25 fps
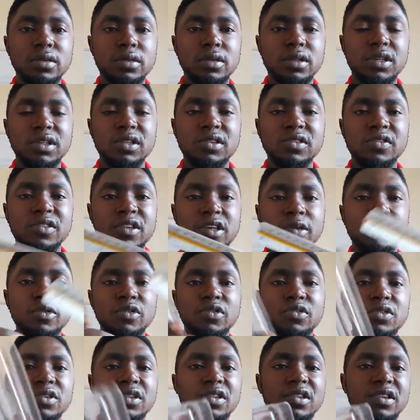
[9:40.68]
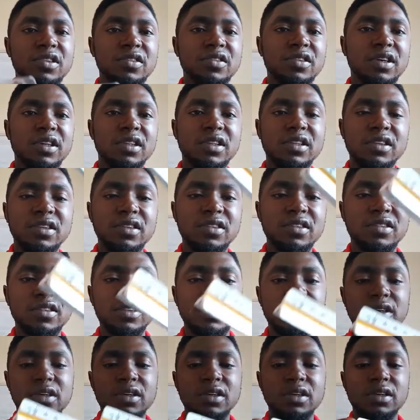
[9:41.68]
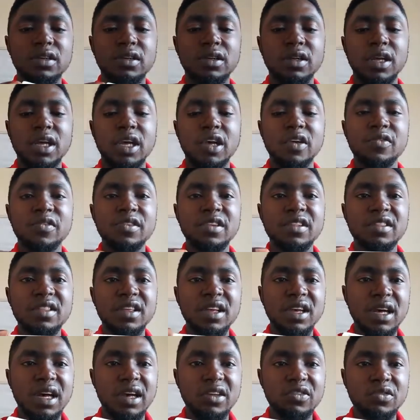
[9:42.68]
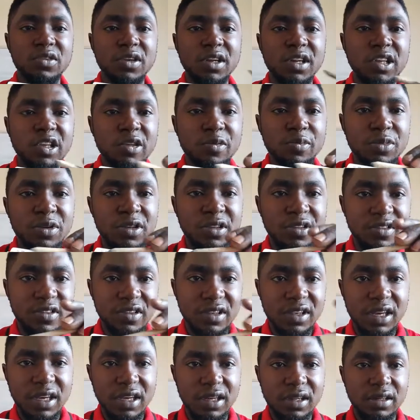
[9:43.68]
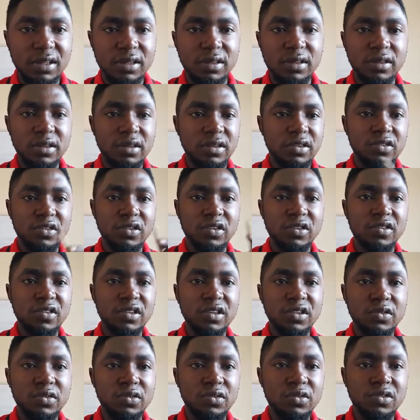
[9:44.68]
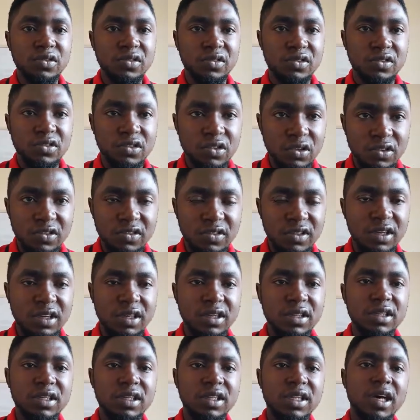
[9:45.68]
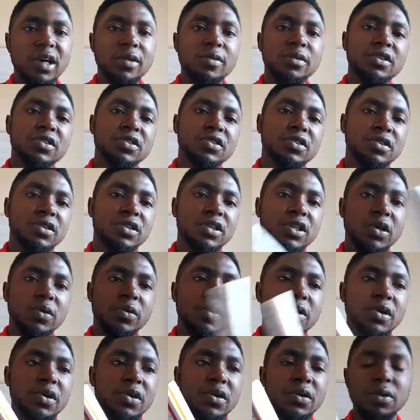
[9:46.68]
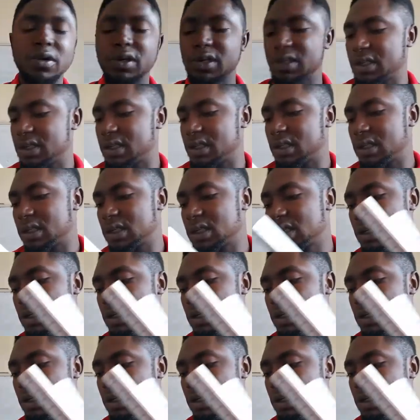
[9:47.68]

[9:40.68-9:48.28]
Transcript: The difference between this and this, everything has already been scaled. You just need to take the dimension the way you want it.